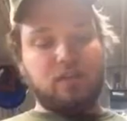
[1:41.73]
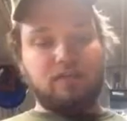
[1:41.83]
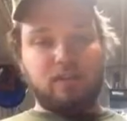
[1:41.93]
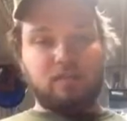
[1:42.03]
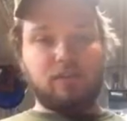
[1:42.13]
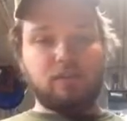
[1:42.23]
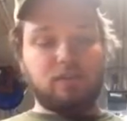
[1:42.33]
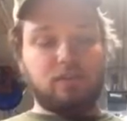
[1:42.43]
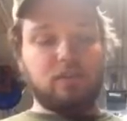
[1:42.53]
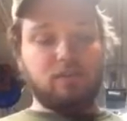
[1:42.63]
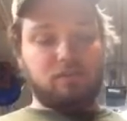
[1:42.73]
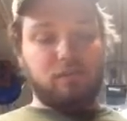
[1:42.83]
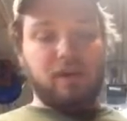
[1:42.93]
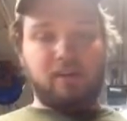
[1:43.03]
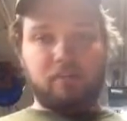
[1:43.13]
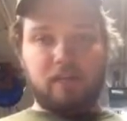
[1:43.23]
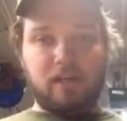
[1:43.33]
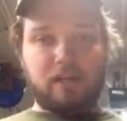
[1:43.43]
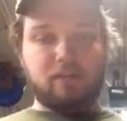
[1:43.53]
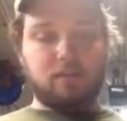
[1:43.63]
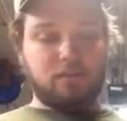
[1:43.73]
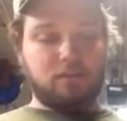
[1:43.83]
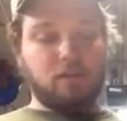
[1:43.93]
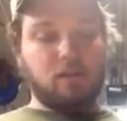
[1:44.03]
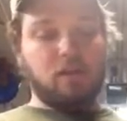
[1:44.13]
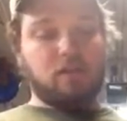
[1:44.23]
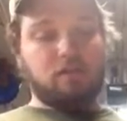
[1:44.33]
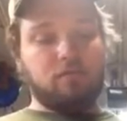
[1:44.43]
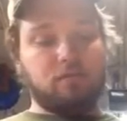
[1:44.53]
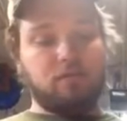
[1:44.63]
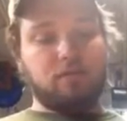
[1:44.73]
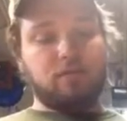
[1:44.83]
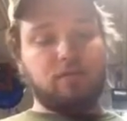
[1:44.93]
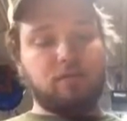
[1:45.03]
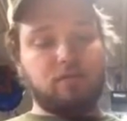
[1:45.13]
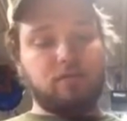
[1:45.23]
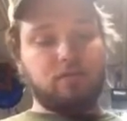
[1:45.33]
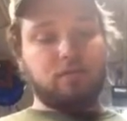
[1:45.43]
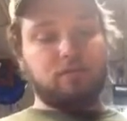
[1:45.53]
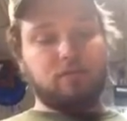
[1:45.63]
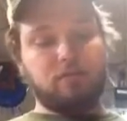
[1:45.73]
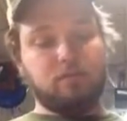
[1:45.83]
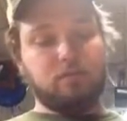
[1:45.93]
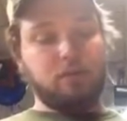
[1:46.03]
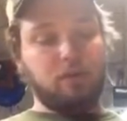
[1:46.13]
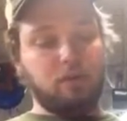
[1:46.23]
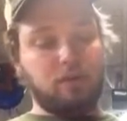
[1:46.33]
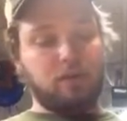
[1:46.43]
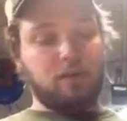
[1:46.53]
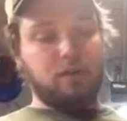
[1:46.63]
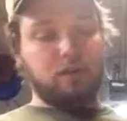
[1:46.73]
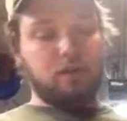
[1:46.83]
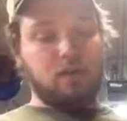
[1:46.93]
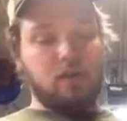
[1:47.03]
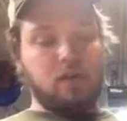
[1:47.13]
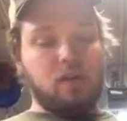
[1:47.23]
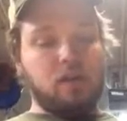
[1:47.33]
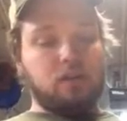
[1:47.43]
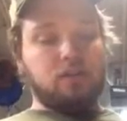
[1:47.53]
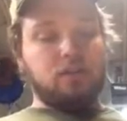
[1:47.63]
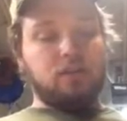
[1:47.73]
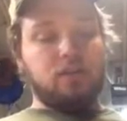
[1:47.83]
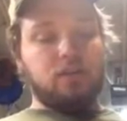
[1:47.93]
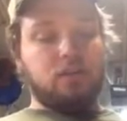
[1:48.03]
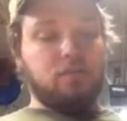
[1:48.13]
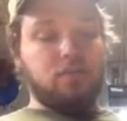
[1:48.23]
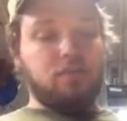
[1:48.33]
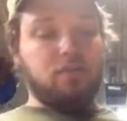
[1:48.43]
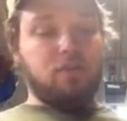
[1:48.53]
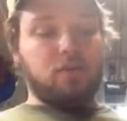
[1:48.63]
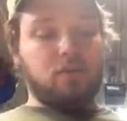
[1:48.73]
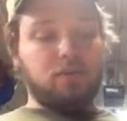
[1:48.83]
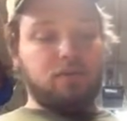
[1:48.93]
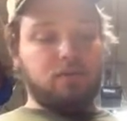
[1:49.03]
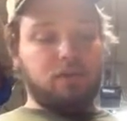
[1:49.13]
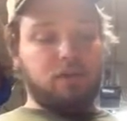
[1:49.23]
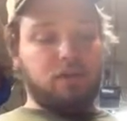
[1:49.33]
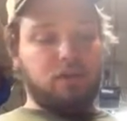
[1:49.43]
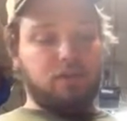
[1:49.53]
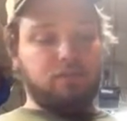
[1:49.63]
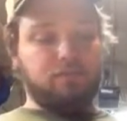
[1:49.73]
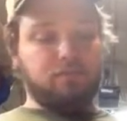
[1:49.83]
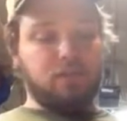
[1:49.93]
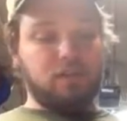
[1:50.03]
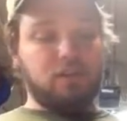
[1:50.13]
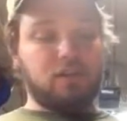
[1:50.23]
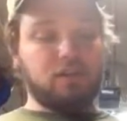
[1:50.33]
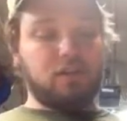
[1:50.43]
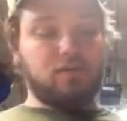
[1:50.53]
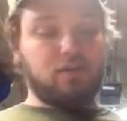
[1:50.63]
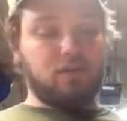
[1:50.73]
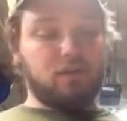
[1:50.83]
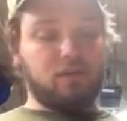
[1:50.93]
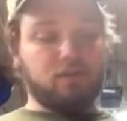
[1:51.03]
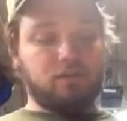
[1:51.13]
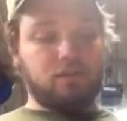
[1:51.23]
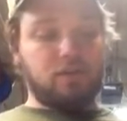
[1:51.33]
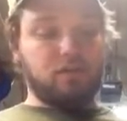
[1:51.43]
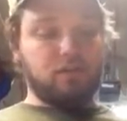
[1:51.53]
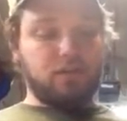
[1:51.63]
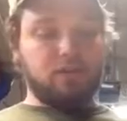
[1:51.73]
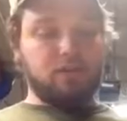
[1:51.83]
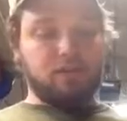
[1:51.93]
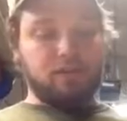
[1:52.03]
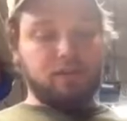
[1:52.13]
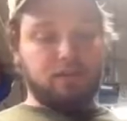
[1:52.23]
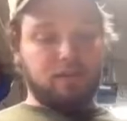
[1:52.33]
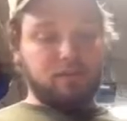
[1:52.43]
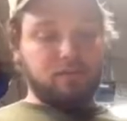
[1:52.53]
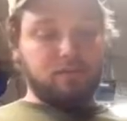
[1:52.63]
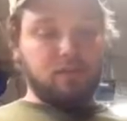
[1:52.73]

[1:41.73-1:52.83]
Everything feels good. There's a bearing behind this. You want to make sure it feels good. Your studs for your bar and clutch cover are on there good, nice and tight.